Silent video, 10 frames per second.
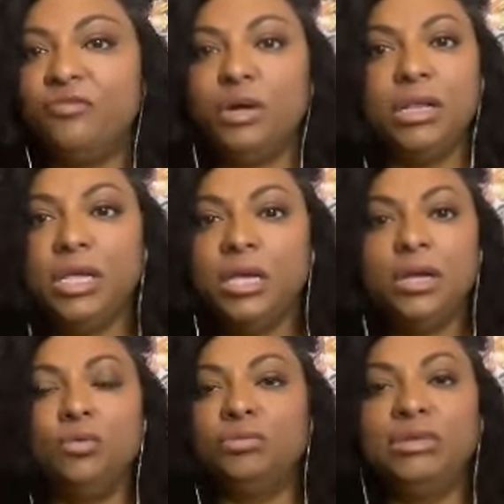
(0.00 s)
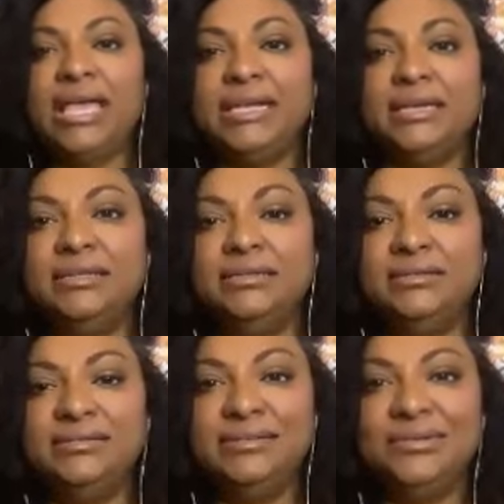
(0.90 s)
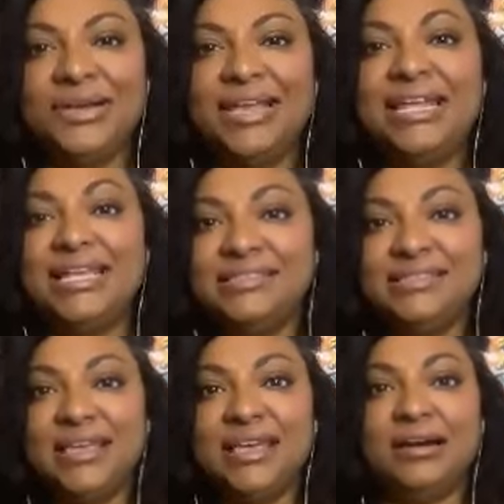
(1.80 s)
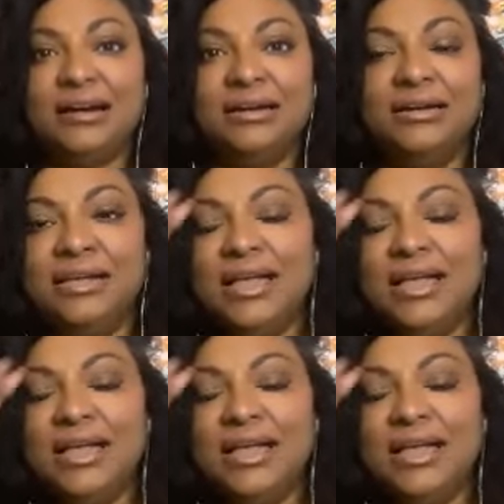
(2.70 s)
Well, relate it, right? It's there.